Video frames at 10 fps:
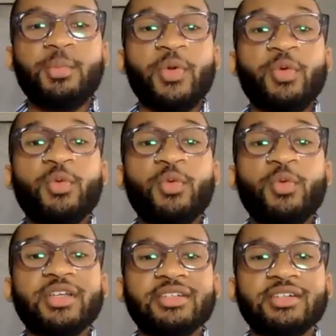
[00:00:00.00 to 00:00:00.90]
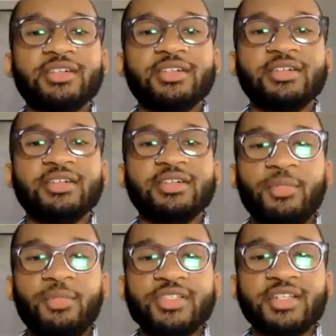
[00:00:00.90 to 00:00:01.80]
But we wanted to
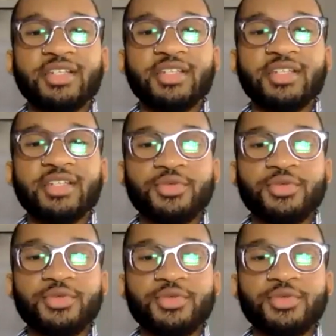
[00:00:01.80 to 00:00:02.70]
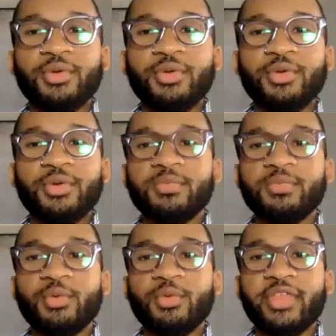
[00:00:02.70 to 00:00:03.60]
present it to the young
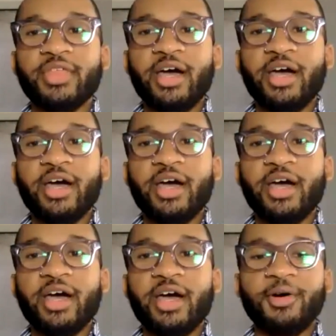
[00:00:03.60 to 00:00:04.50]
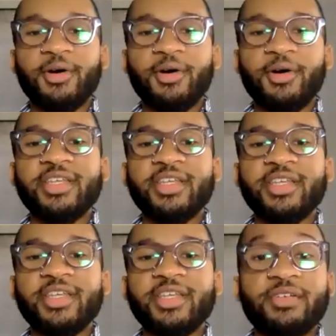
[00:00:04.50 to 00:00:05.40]
people without giving them
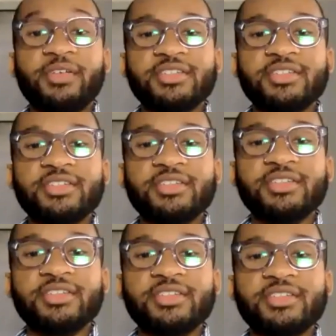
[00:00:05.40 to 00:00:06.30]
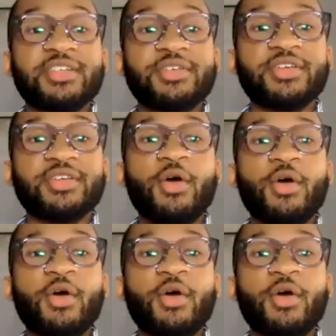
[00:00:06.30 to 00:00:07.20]
our definition to sort of see
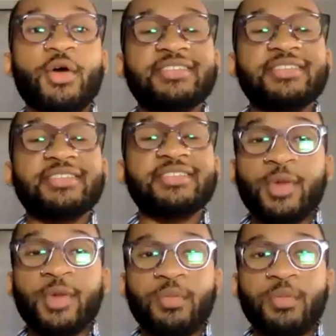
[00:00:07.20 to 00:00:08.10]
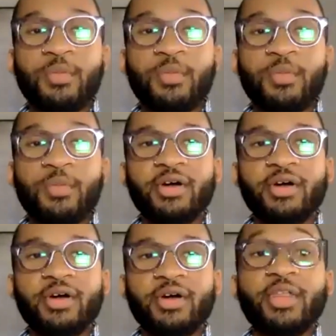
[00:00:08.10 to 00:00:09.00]
what ideas they came up with
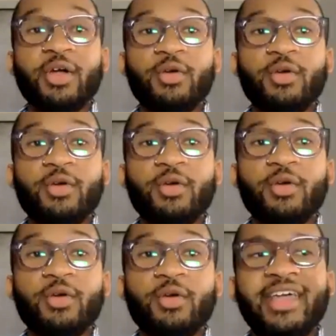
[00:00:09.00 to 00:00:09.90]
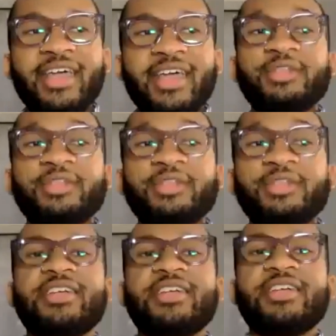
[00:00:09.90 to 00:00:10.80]
on their own and use
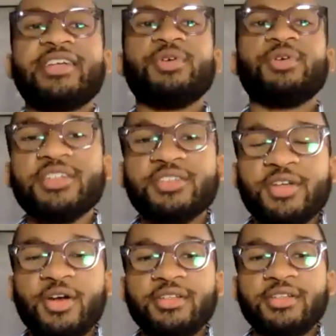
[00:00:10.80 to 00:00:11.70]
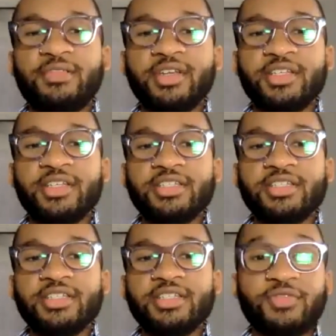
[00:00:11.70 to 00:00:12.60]
that to adjust our definition
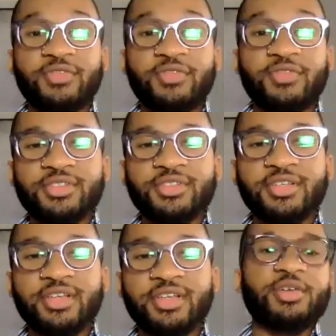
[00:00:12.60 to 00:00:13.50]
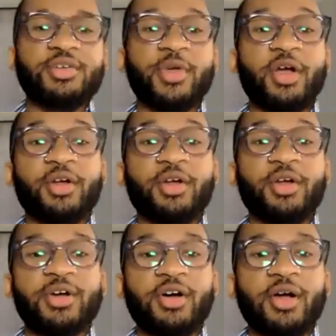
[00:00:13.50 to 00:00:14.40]
as follows. So we heard them
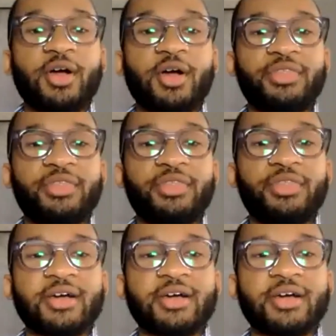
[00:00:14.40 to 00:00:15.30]
talk about things